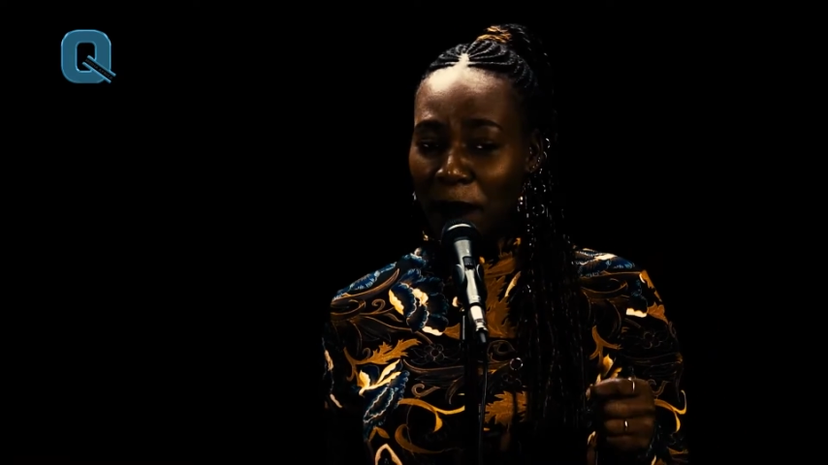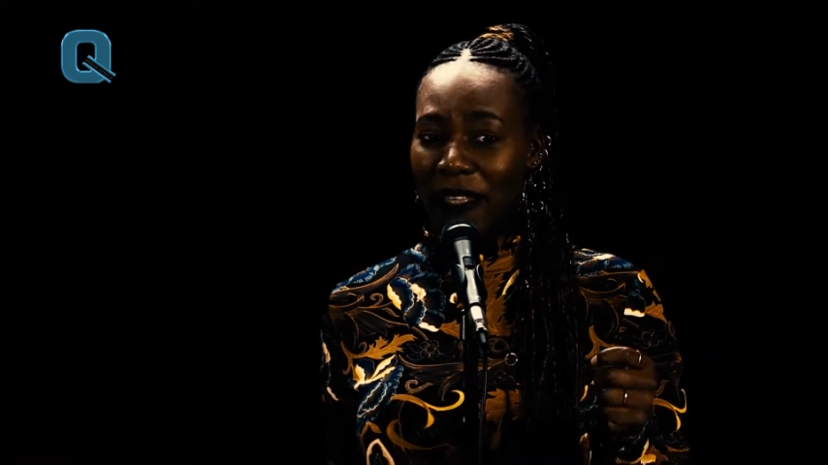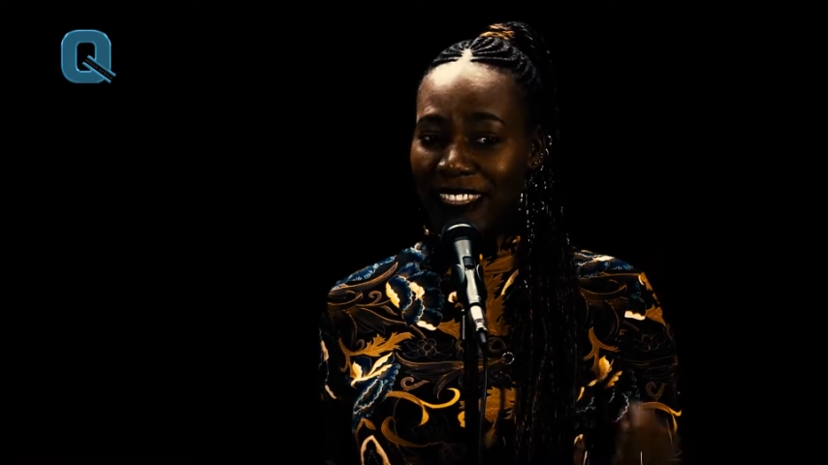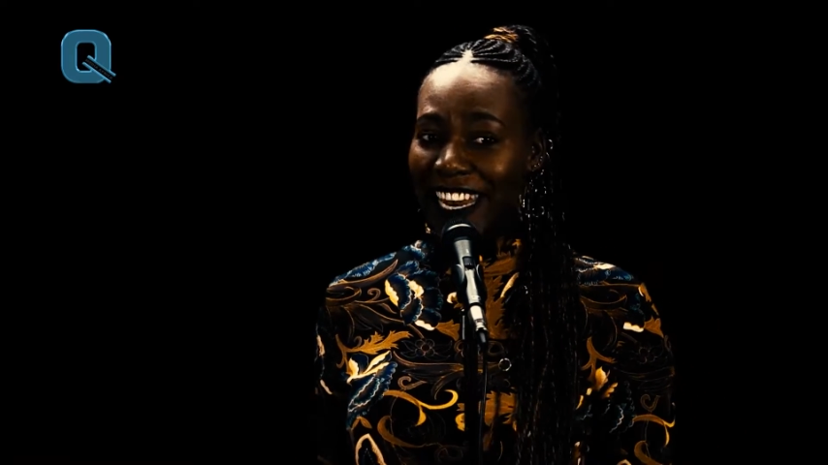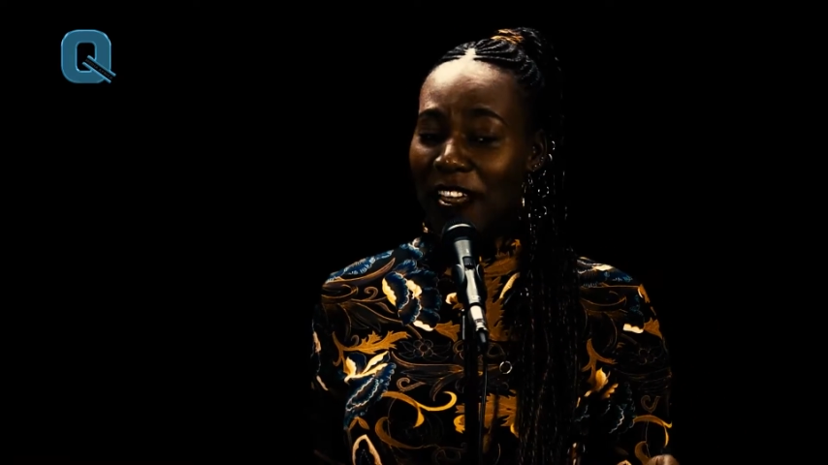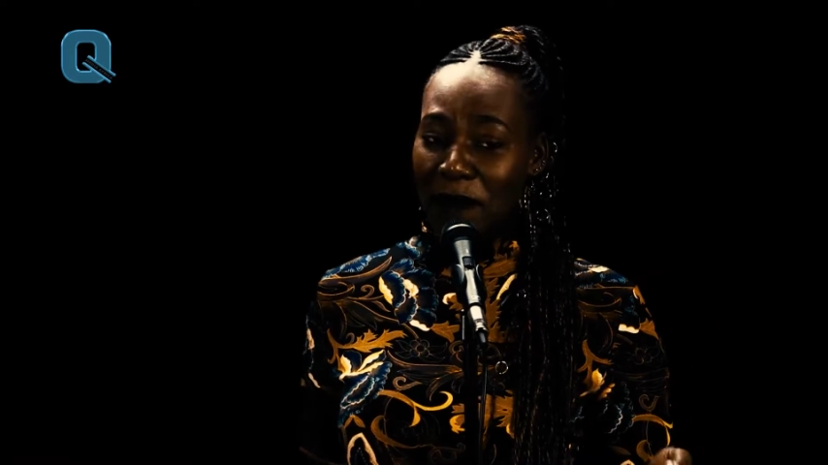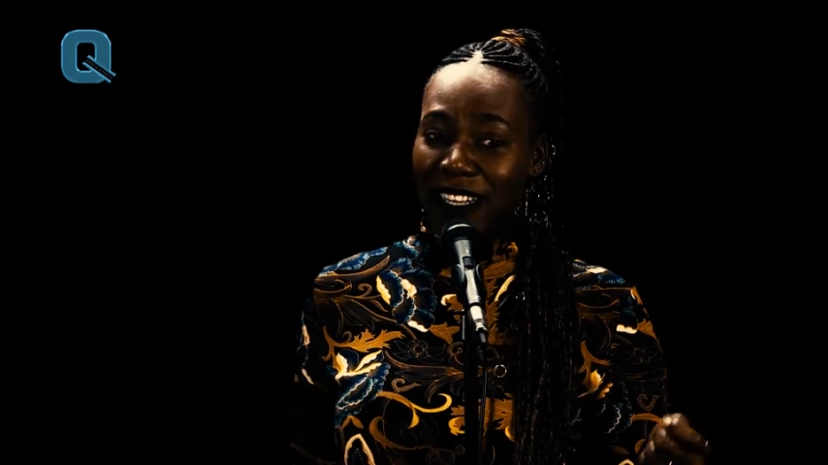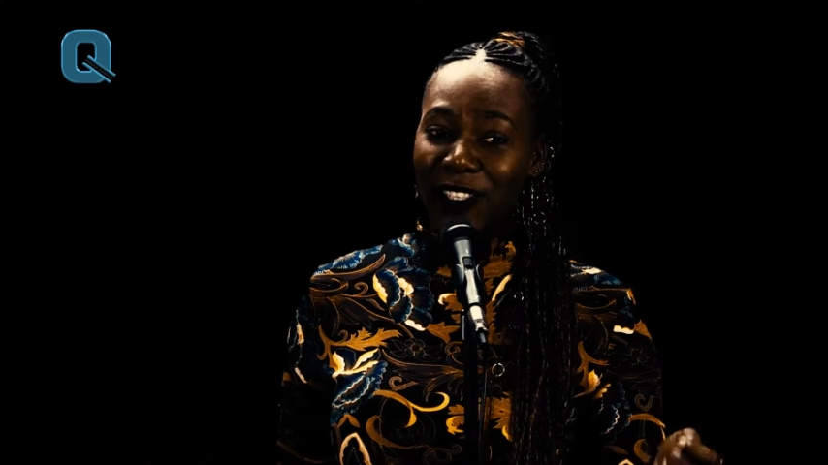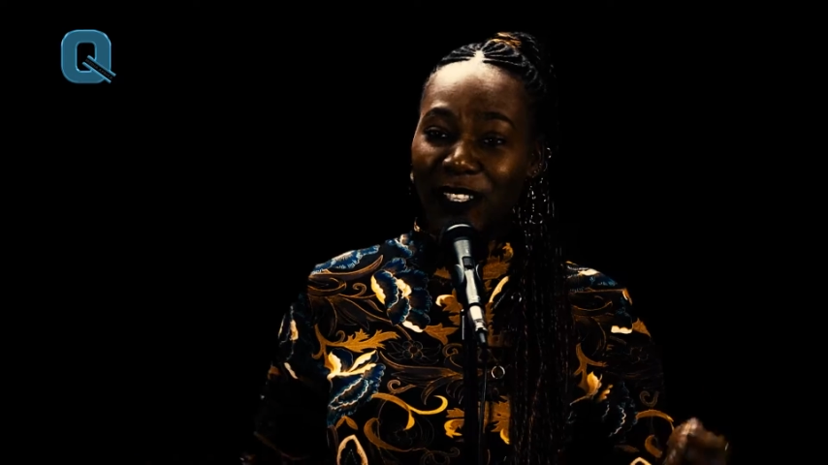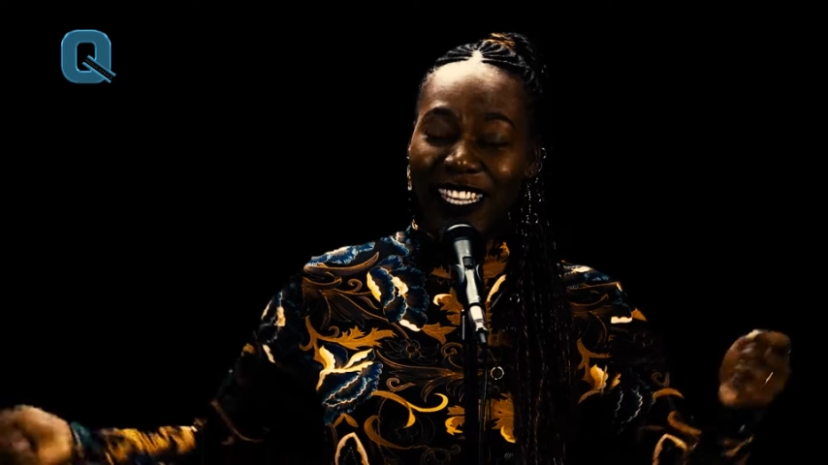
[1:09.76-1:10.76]
a pathetic
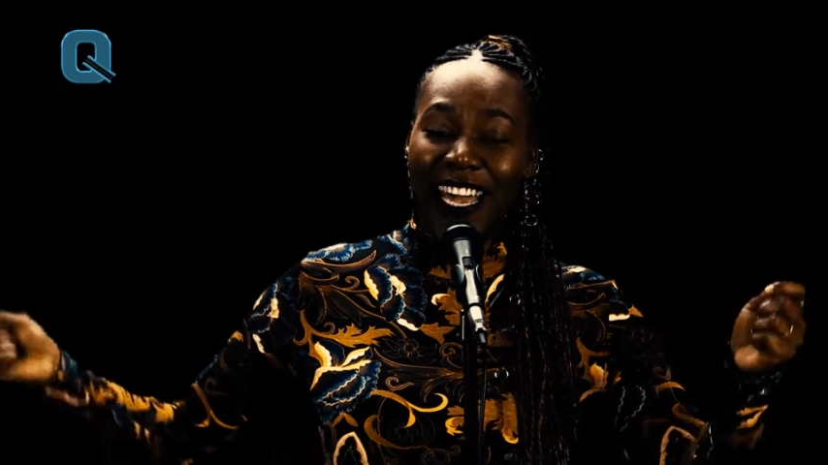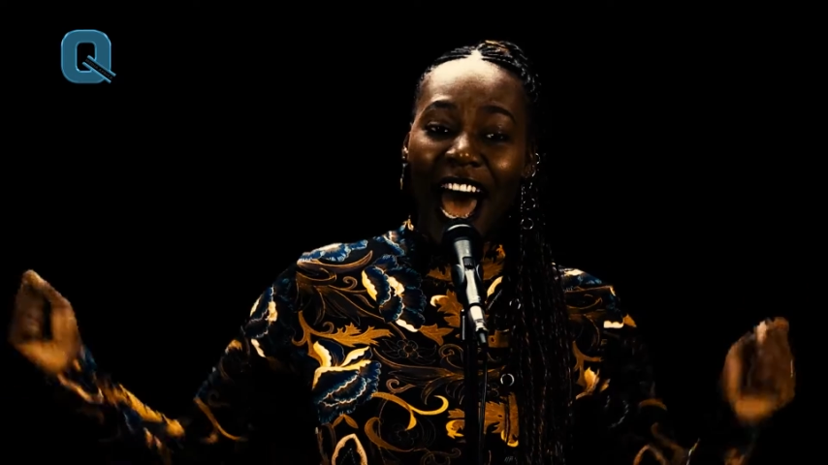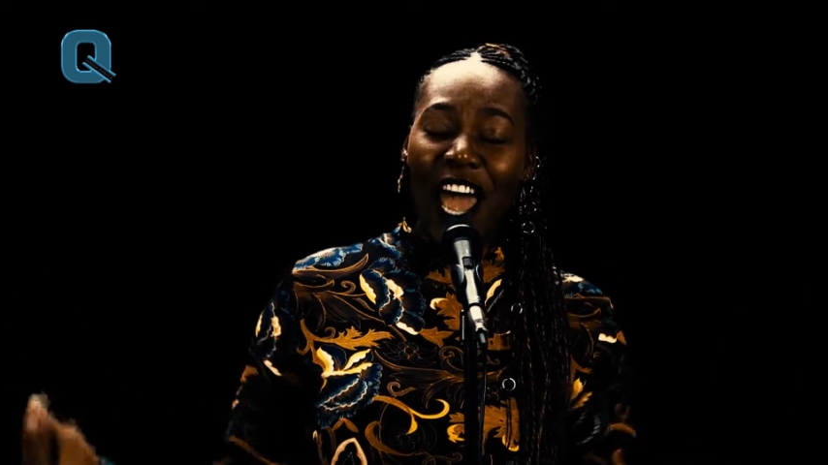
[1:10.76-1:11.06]
means to say,